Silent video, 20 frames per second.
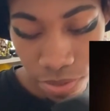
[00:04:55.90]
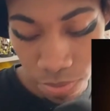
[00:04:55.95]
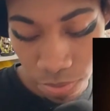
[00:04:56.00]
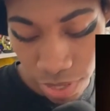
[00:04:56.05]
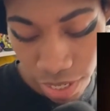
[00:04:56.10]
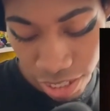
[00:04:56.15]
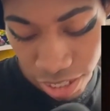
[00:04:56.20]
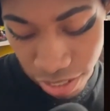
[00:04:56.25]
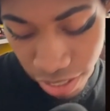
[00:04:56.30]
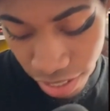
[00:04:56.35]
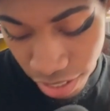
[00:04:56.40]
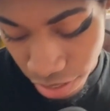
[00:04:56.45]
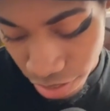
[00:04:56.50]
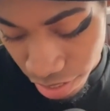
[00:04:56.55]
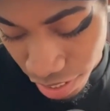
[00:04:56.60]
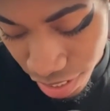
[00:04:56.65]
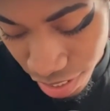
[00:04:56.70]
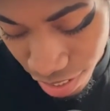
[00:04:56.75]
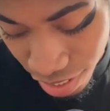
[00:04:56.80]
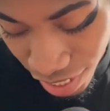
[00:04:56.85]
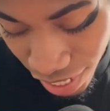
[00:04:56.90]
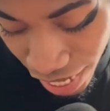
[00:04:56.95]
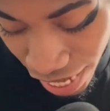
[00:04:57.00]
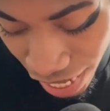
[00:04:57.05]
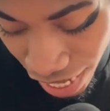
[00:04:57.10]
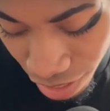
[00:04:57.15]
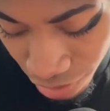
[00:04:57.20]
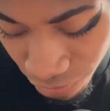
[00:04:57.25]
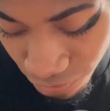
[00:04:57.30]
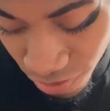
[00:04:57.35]
right there. They they
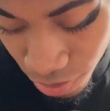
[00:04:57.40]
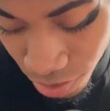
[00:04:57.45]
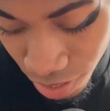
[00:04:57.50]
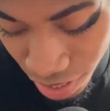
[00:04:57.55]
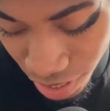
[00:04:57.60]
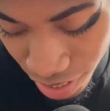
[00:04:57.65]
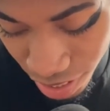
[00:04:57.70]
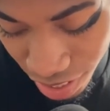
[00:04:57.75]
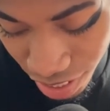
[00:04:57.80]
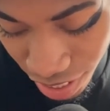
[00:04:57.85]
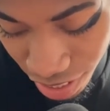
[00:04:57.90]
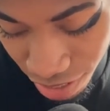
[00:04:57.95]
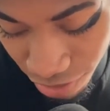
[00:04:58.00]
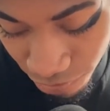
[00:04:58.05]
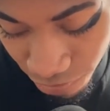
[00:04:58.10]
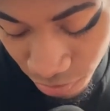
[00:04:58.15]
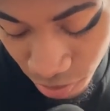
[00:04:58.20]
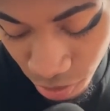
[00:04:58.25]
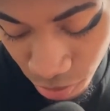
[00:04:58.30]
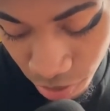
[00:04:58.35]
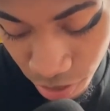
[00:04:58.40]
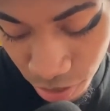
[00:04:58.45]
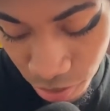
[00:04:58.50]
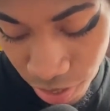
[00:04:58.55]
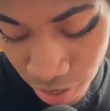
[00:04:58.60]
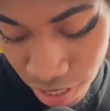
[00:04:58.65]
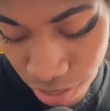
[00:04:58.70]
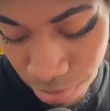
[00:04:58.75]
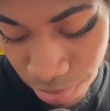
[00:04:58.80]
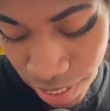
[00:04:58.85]
had a very distinctive
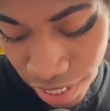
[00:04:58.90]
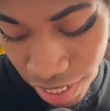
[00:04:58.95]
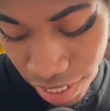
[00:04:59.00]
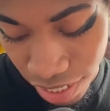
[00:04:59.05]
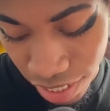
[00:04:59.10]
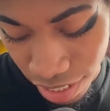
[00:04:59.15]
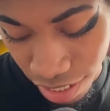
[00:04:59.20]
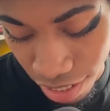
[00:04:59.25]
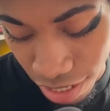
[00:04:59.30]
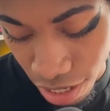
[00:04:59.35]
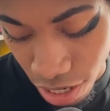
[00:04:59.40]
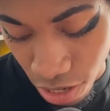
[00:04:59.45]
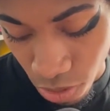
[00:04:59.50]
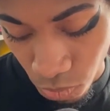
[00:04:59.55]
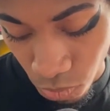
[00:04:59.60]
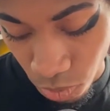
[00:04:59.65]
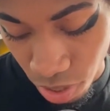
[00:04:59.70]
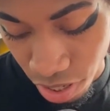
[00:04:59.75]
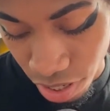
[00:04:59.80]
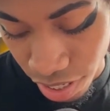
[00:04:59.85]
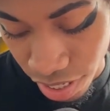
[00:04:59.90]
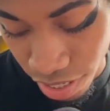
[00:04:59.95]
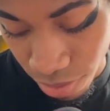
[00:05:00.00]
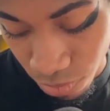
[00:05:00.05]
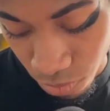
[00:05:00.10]
logo in the beginning where it